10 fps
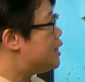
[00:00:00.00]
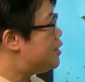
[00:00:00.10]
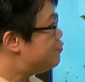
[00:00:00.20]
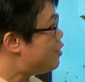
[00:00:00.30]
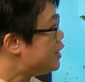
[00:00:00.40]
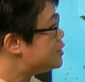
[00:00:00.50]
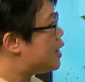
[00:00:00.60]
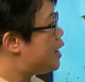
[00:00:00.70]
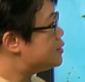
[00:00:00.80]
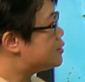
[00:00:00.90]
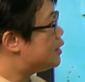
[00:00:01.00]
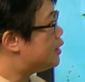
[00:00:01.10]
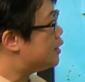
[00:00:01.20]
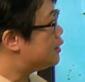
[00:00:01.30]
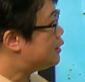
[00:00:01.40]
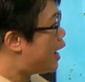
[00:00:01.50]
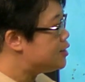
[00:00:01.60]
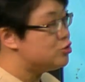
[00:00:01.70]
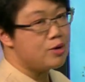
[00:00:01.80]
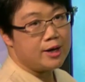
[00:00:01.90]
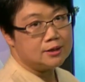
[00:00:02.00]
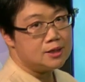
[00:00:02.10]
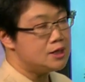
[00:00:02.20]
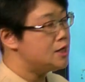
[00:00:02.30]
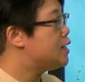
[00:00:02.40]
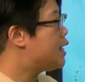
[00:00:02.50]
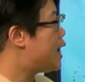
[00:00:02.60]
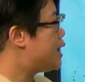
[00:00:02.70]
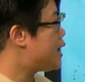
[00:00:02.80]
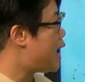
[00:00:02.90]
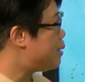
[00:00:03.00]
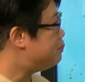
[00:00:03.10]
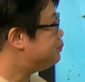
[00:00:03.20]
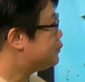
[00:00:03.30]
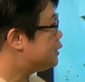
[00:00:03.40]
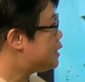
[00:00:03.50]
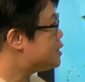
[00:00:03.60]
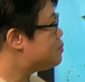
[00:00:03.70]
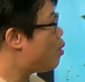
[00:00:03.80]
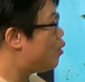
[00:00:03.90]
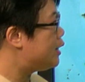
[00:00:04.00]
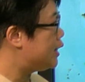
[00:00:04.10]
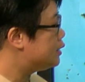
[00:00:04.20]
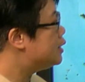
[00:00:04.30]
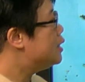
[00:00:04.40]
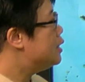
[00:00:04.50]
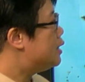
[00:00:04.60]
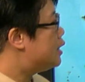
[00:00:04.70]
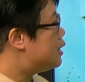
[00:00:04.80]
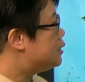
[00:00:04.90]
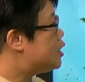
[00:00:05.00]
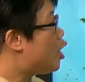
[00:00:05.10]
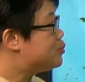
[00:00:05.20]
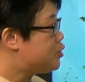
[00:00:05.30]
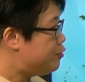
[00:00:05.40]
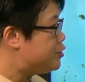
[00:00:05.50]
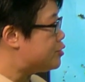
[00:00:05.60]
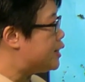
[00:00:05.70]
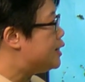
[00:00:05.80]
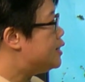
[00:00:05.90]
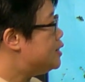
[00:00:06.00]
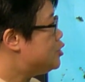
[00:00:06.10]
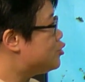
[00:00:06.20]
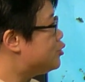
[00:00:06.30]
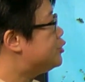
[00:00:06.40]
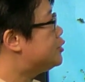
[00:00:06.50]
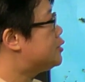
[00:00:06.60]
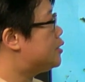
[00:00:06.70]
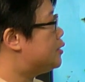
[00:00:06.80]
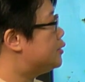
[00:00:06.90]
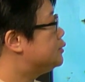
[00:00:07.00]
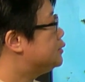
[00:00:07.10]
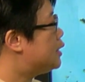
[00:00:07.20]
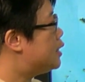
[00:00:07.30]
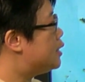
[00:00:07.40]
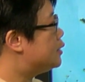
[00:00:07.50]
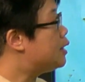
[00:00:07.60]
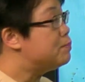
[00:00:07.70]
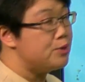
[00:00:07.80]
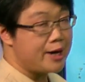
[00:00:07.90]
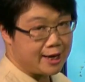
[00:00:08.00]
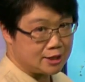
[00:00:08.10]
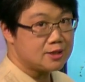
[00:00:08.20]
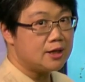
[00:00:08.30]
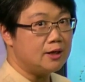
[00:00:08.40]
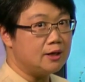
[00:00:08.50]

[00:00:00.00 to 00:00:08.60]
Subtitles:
In fact, at 9:20 a.m. this morning, the observatory issued the number 8